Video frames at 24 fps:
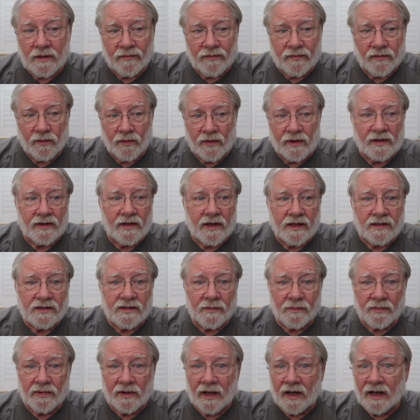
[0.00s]
30-day
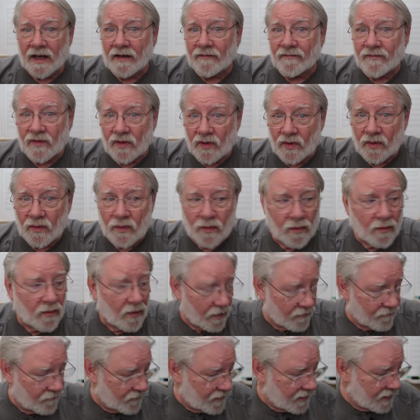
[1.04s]
supply of 2
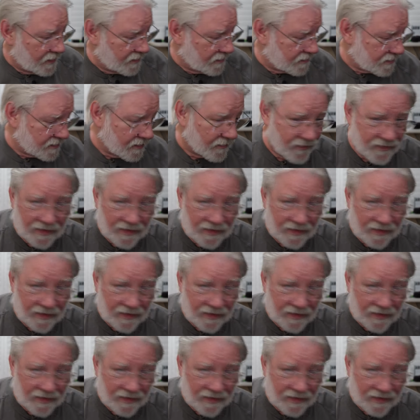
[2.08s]
of these